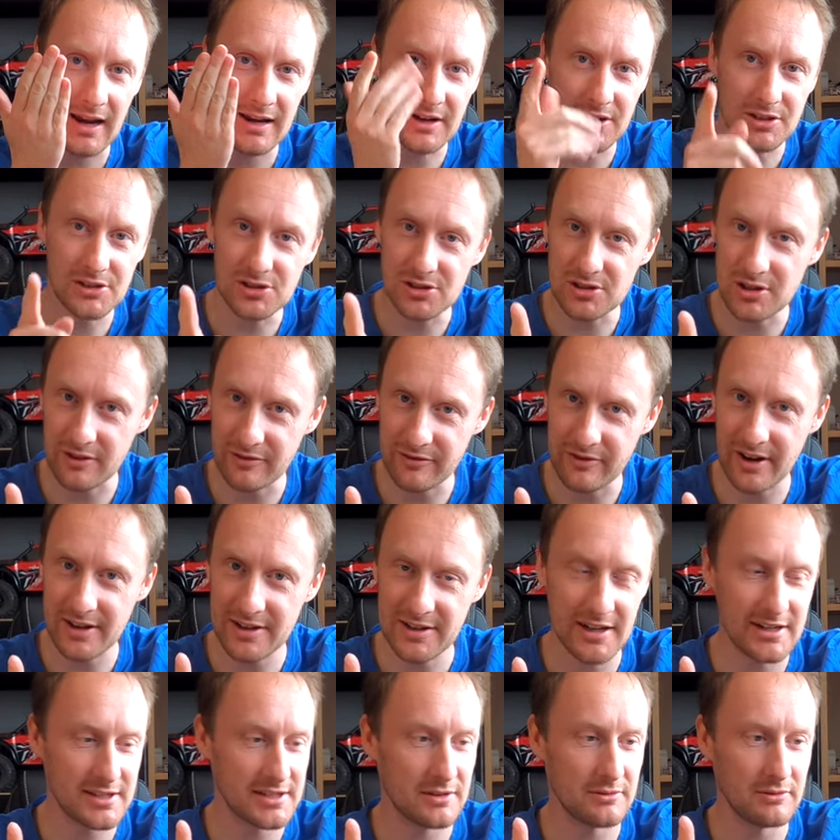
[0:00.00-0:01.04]
Doesn't sound
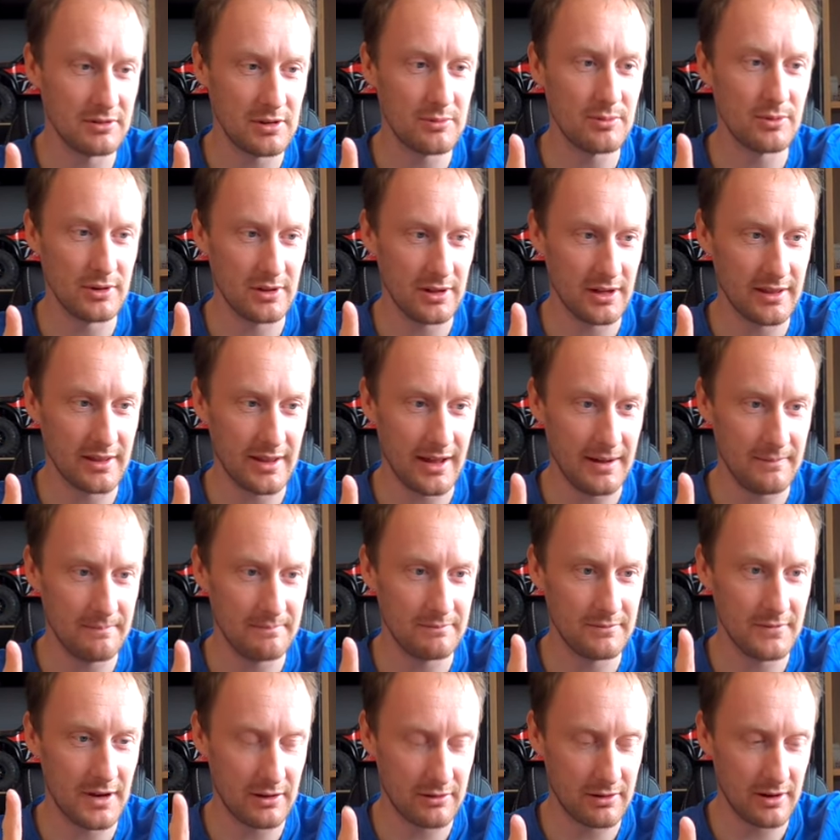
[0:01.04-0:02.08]
fantastic when you put it like that,
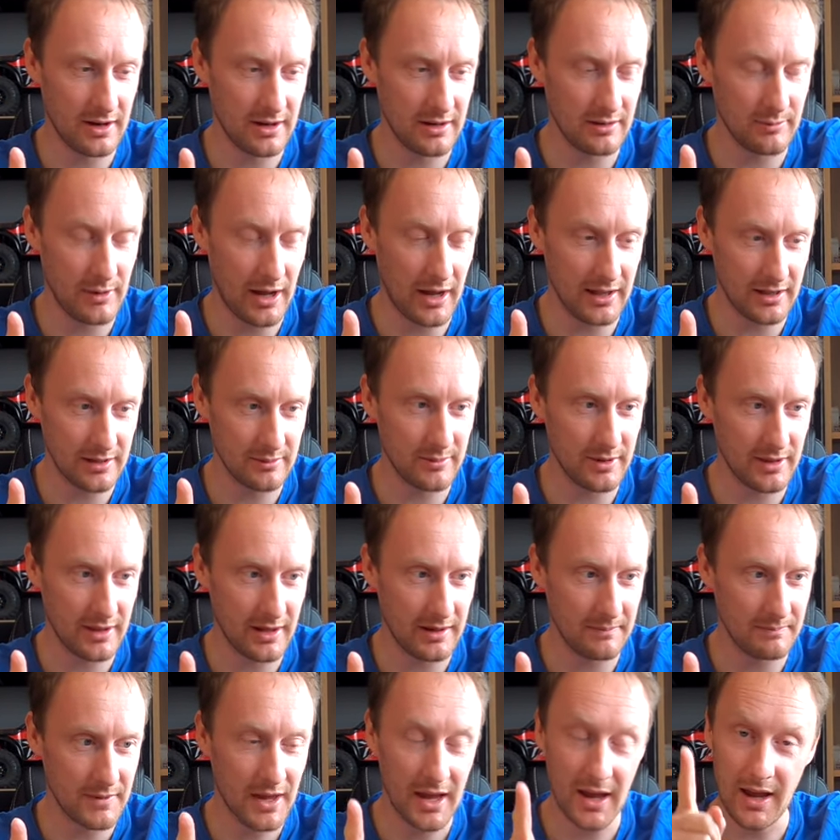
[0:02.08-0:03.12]
I'll admit
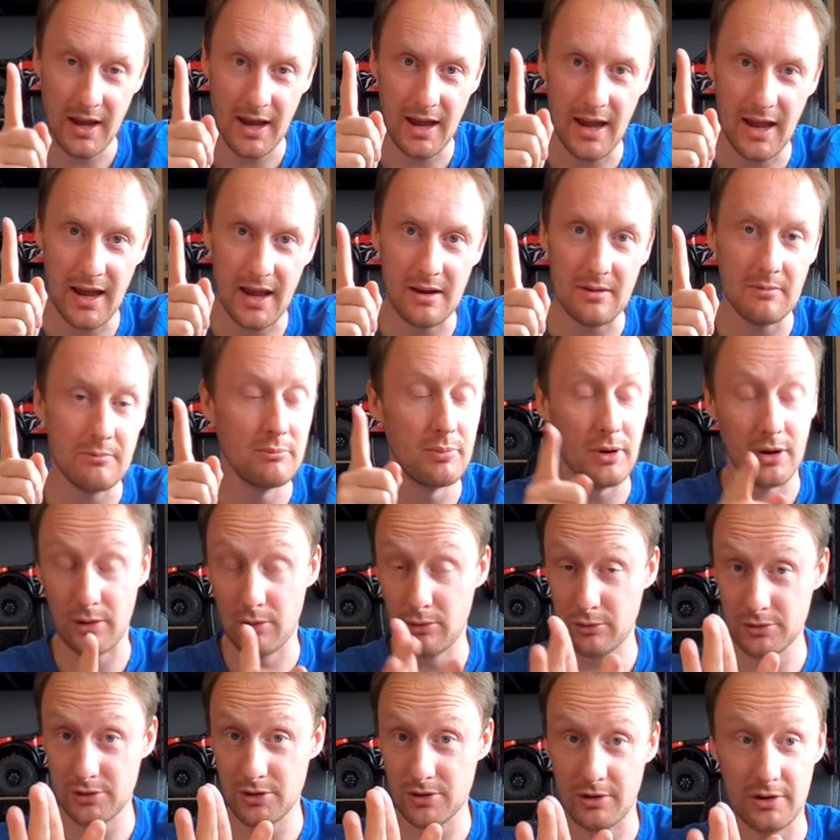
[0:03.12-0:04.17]
that. But
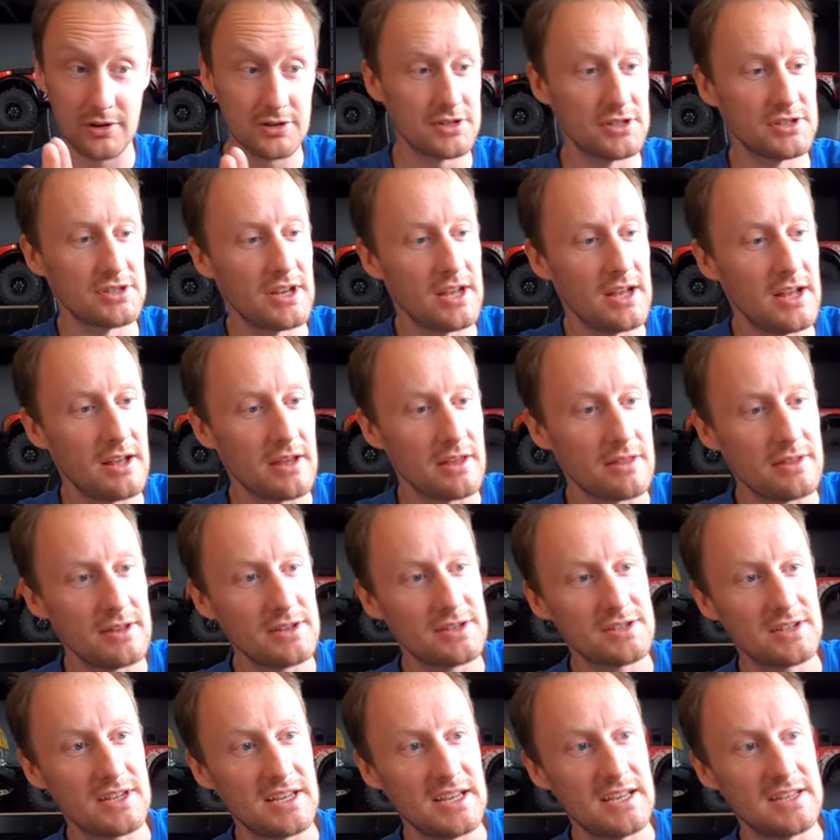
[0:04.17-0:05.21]
hold your horses.
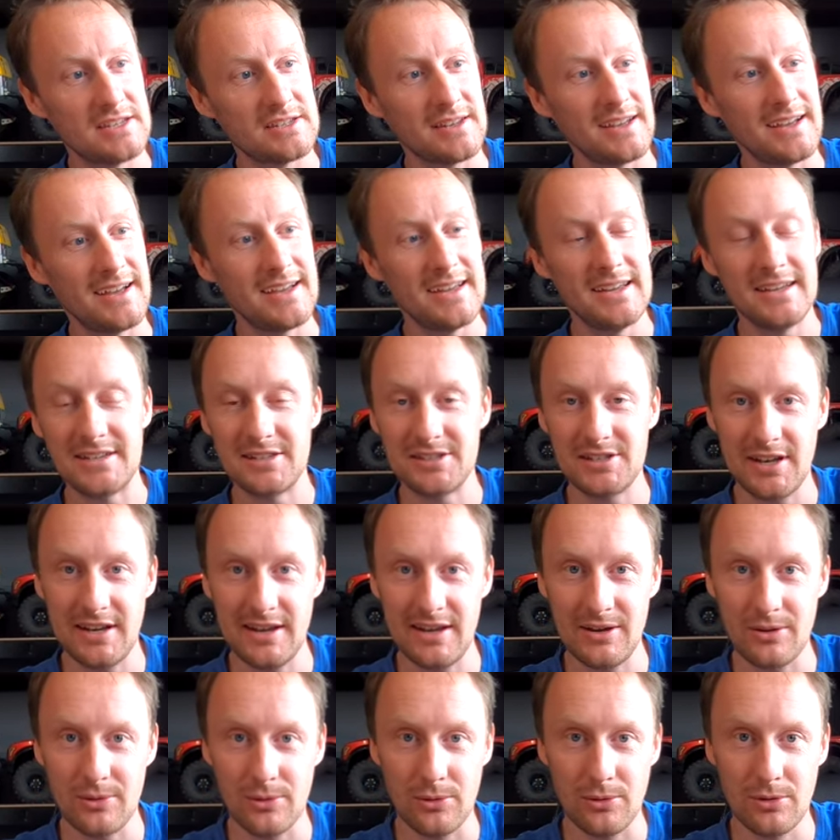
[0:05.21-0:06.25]
This is a
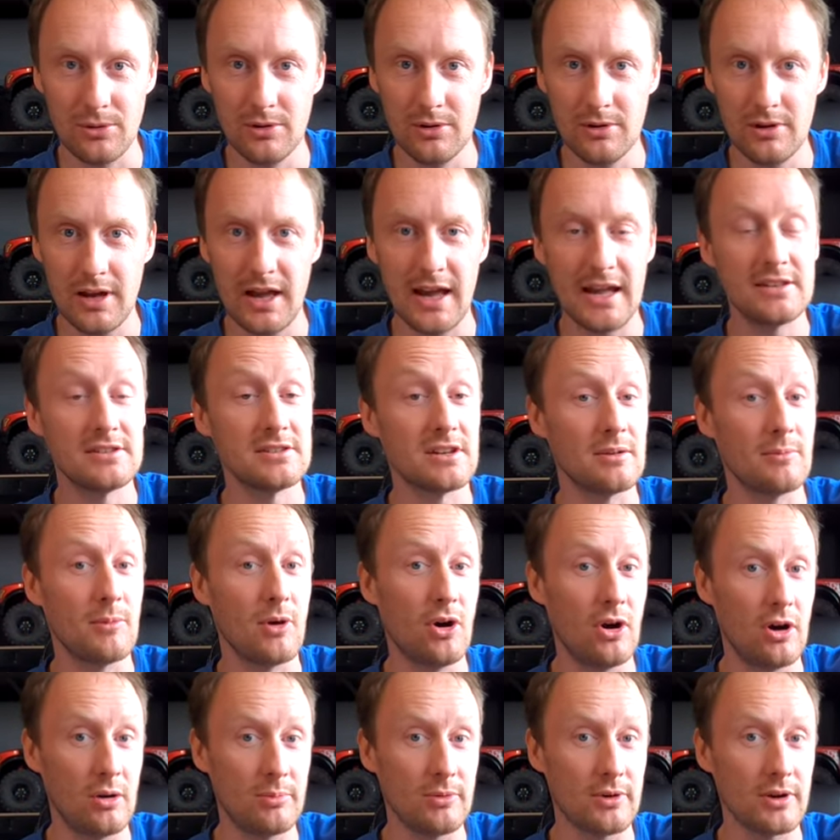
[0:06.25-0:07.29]
Taiyo heads up
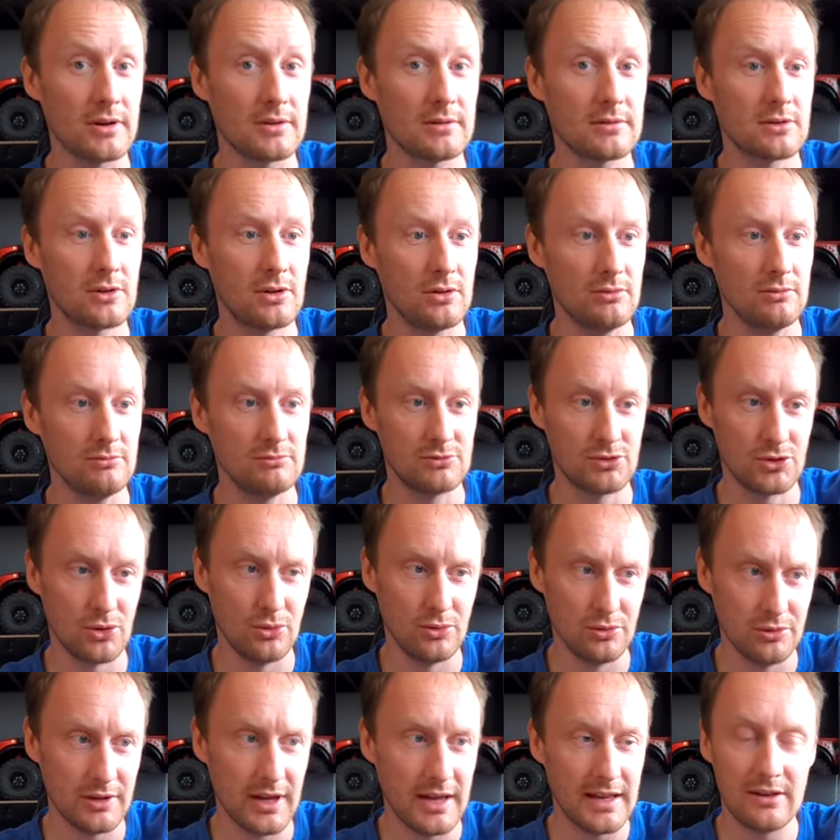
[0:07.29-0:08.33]
hopper,
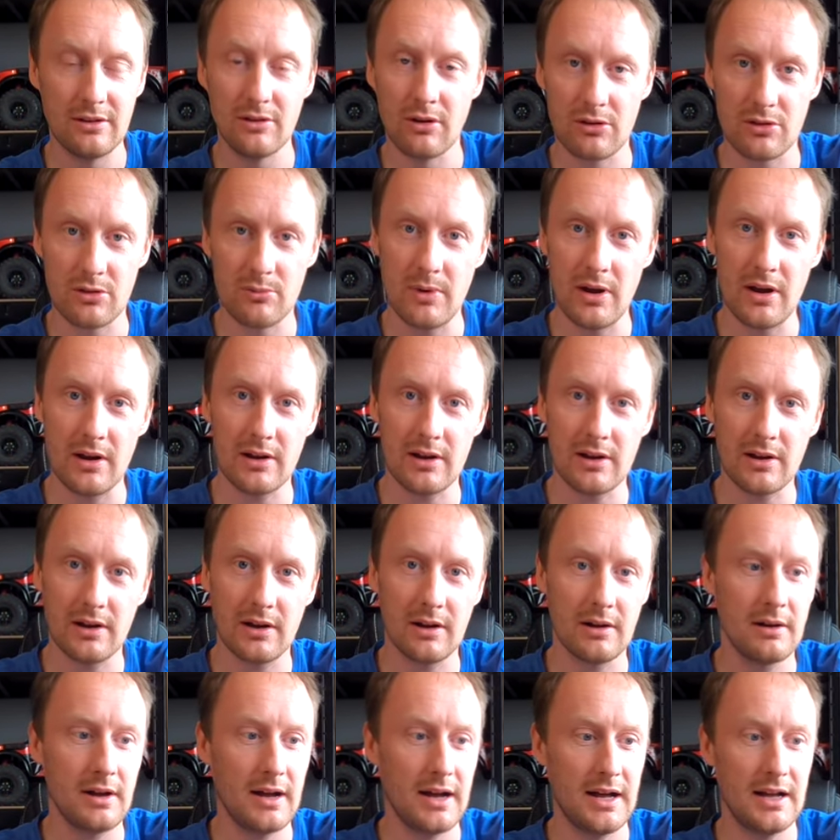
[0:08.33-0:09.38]
sold in North
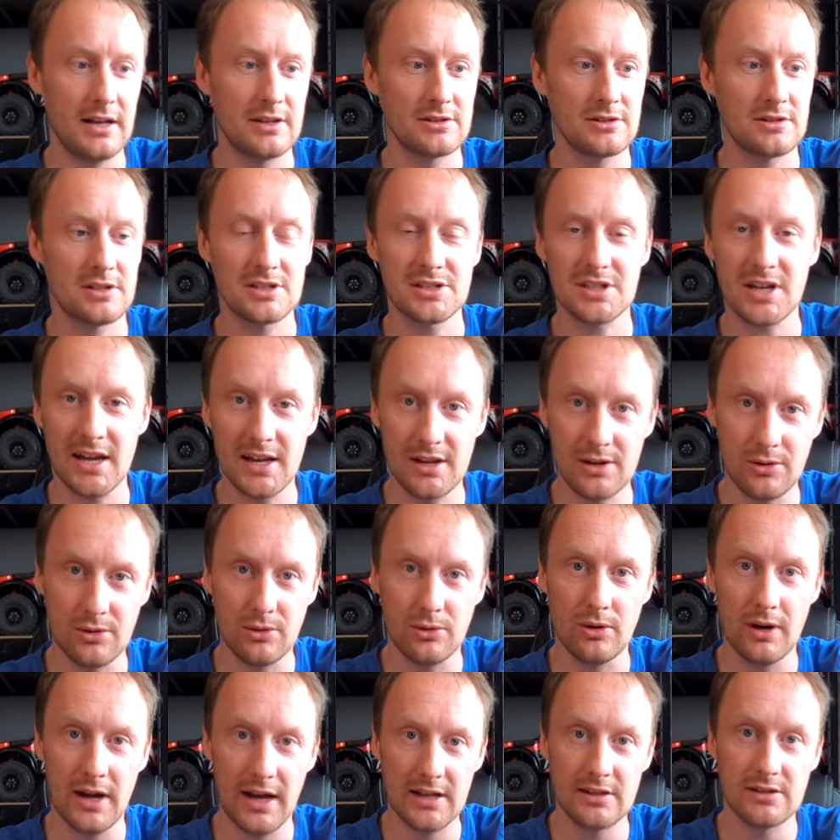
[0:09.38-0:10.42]
America as the
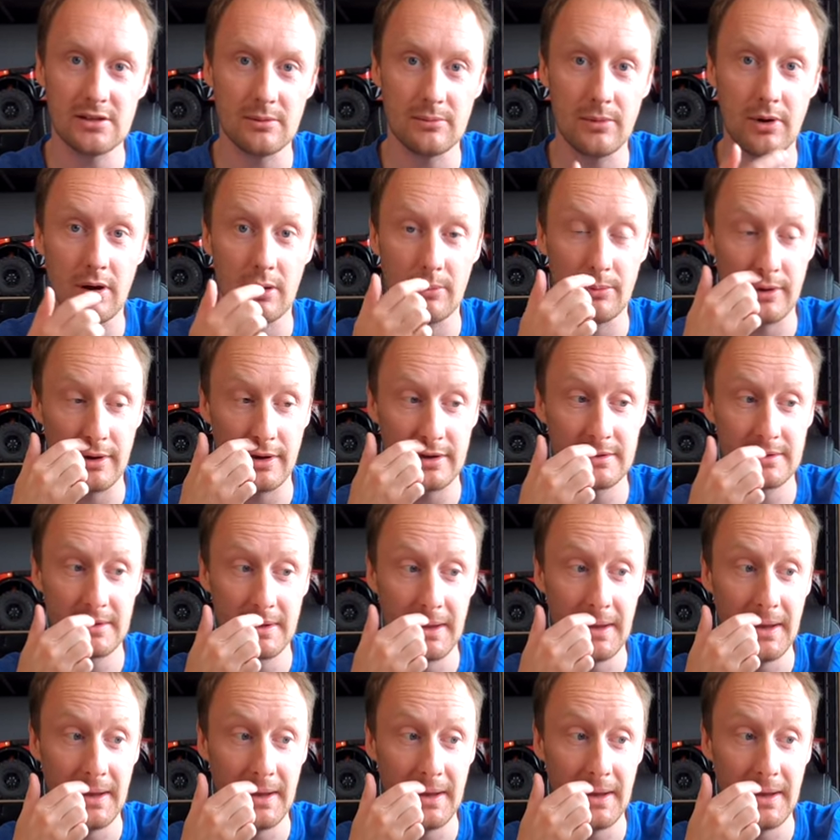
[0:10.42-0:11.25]
Tyco heads up hopper.